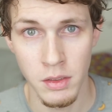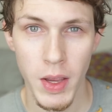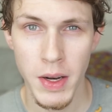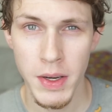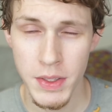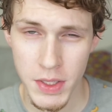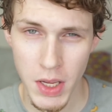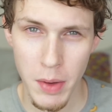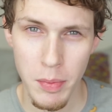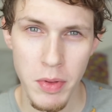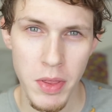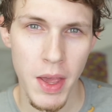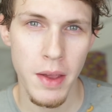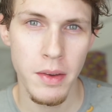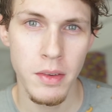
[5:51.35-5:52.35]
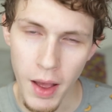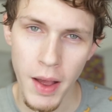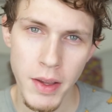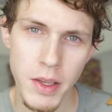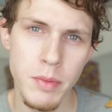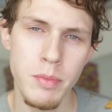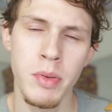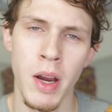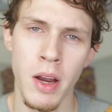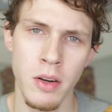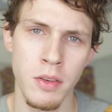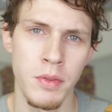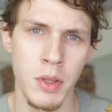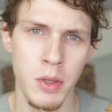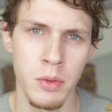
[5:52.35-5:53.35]
And on top of that, I am proud
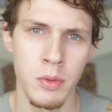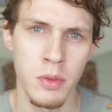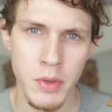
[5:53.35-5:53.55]
of you